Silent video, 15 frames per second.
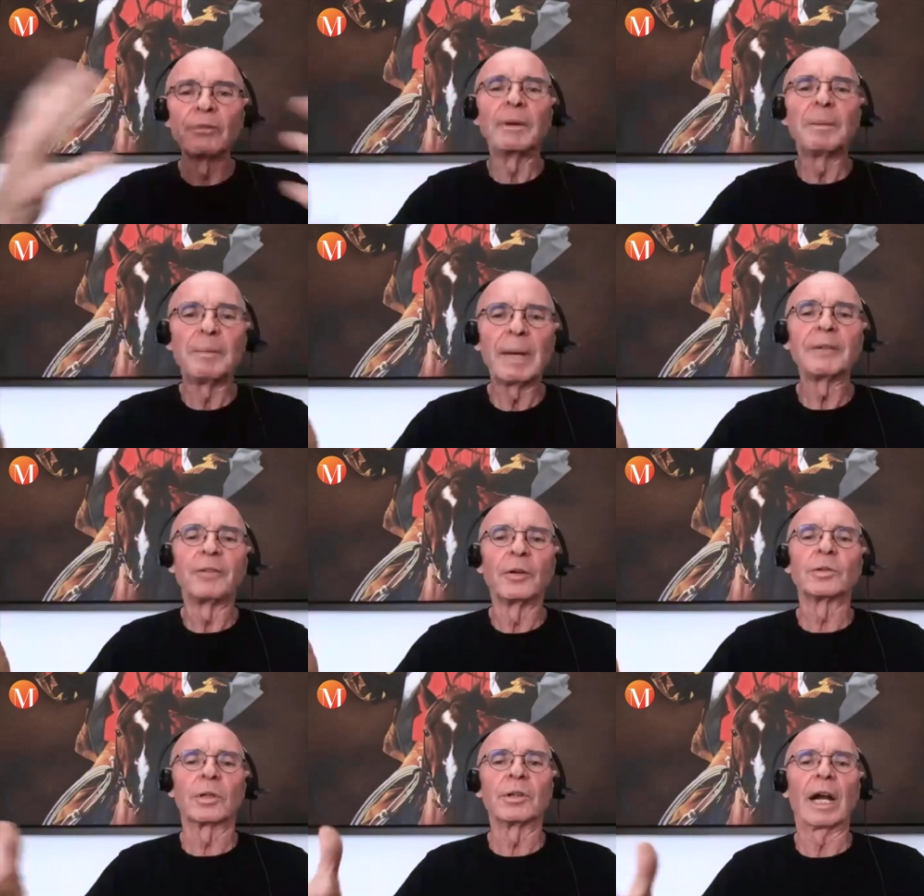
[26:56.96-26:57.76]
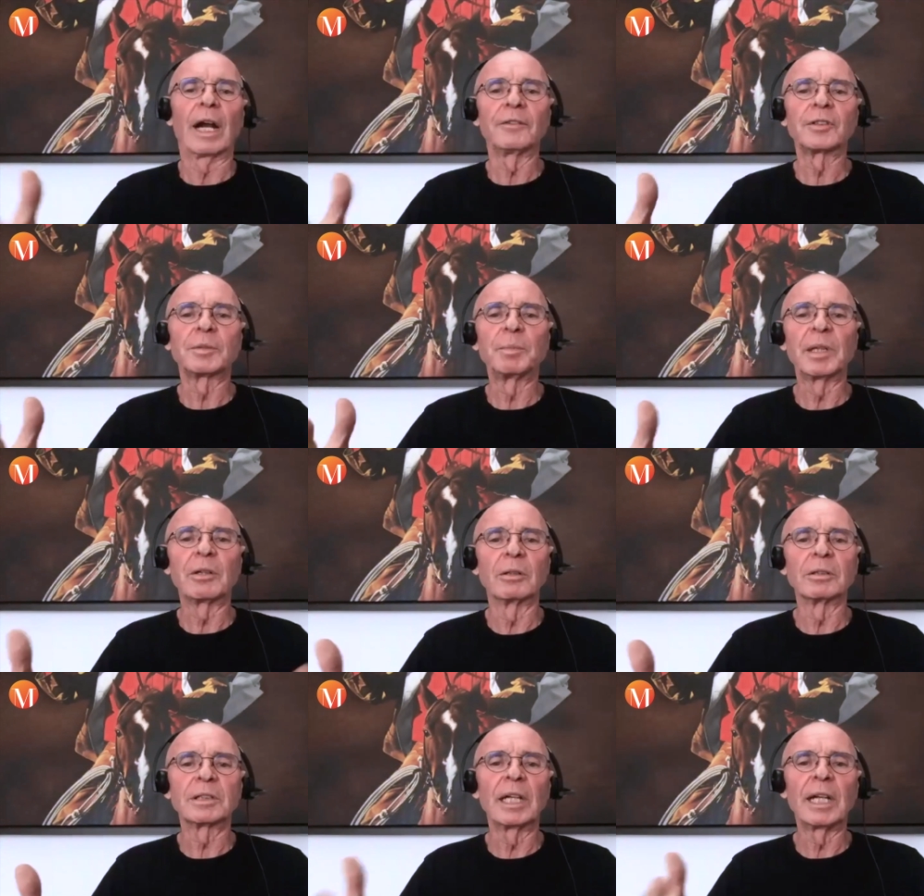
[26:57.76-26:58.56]
with my photographs,
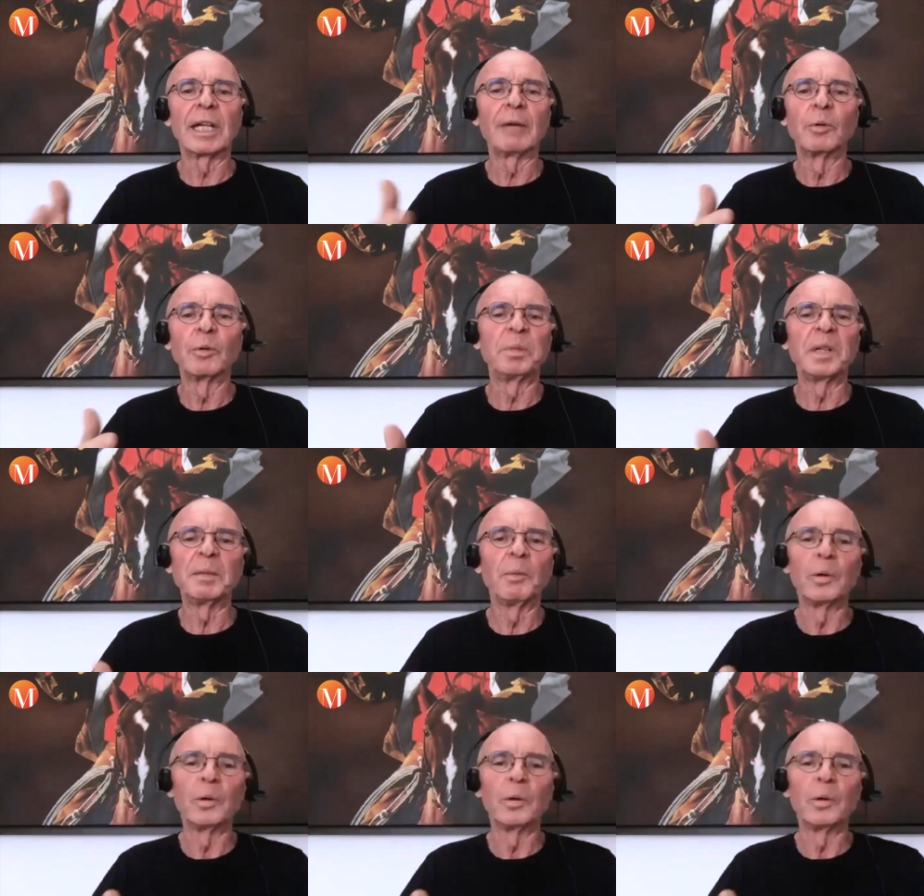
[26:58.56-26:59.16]
because then I would be